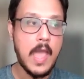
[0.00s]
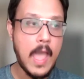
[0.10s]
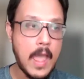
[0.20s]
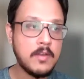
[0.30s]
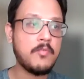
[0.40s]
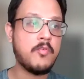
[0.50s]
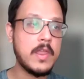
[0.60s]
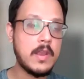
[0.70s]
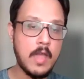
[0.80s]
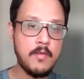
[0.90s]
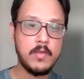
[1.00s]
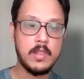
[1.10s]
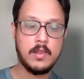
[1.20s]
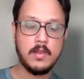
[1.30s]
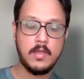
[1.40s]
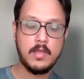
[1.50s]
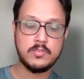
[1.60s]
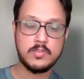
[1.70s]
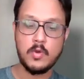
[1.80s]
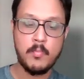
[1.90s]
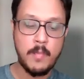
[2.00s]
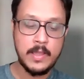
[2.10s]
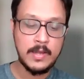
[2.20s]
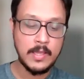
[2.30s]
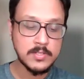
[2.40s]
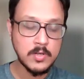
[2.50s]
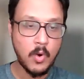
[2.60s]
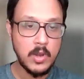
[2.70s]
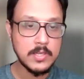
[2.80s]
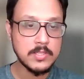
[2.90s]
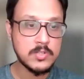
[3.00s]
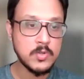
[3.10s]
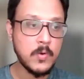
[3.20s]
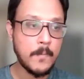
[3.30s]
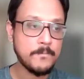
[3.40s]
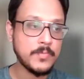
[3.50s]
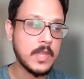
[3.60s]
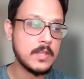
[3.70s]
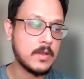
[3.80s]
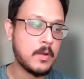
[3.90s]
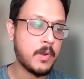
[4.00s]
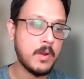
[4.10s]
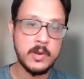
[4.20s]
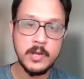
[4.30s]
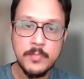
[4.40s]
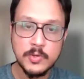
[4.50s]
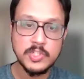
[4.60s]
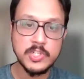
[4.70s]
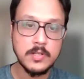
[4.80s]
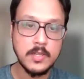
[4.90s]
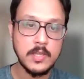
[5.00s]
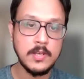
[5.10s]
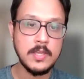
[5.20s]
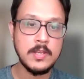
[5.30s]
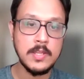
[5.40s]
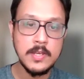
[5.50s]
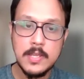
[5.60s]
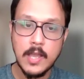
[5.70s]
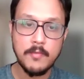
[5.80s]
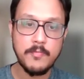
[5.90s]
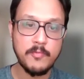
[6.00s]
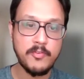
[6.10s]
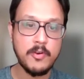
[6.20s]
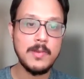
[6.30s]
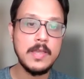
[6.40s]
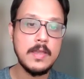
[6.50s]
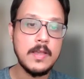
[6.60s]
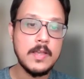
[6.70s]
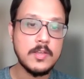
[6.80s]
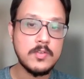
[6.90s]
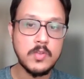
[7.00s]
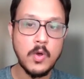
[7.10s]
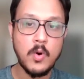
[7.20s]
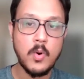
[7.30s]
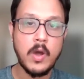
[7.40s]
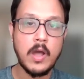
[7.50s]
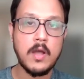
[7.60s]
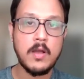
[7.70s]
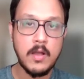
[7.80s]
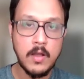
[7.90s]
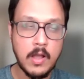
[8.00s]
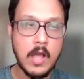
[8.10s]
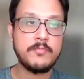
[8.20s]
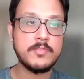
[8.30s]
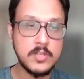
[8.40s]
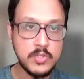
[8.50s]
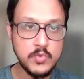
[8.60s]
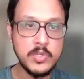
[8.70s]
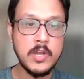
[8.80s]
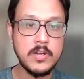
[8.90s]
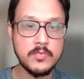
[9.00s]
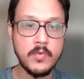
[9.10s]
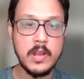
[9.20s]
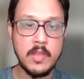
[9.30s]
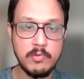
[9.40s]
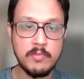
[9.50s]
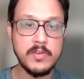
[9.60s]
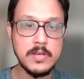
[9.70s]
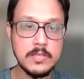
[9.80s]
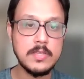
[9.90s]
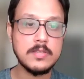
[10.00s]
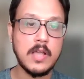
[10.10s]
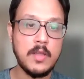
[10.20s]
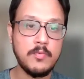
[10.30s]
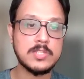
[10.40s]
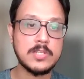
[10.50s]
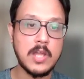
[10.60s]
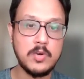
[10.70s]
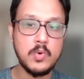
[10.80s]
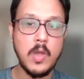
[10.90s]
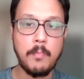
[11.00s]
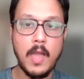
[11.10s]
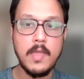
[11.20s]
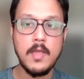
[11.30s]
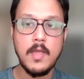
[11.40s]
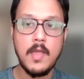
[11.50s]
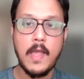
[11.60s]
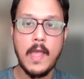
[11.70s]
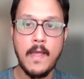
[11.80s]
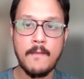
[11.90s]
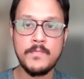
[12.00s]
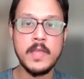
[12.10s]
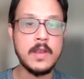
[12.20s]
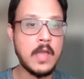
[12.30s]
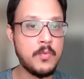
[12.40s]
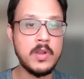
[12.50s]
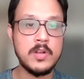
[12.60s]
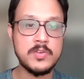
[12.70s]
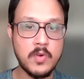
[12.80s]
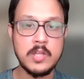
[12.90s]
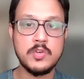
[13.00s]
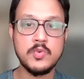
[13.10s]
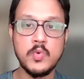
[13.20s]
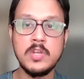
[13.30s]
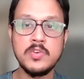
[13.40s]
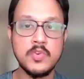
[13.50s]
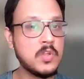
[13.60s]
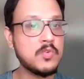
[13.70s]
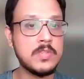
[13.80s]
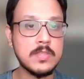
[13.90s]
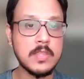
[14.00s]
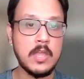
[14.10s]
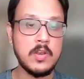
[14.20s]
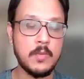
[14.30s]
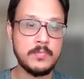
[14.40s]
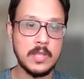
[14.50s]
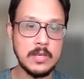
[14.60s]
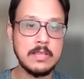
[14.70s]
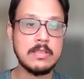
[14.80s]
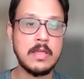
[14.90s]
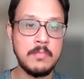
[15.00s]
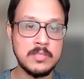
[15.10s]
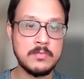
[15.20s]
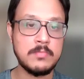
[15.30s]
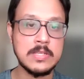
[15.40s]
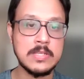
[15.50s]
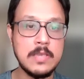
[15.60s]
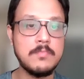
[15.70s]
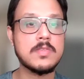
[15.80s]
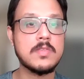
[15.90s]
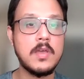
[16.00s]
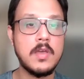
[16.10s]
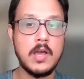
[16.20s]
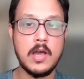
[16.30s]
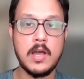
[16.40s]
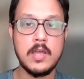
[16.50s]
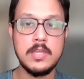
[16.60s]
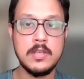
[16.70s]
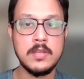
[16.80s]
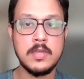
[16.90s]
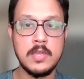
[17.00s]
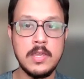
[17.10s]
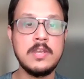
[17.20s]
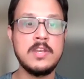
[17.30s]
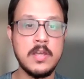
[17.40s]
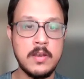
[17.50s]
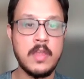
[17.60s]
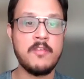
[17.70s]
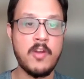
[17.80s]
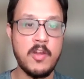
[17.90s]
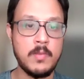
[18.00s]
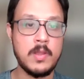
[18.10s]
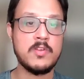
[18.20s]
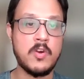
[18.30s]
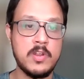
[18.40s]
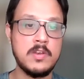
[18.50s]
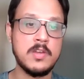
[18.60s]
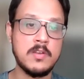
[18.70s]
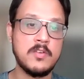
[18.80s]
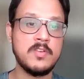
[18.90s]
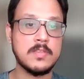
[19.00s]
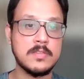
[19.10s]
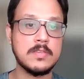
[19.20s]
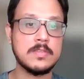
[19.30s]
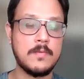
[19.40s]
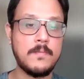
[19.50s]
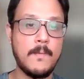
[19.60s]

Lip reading: And when I will, so my next goal is to get a permanent position in India, preferably. So after 2 years, when I will finish this, I will start to apply, and then I will try to introduce this kind of techniques and measurement schemes in Indian environment or Indian research system.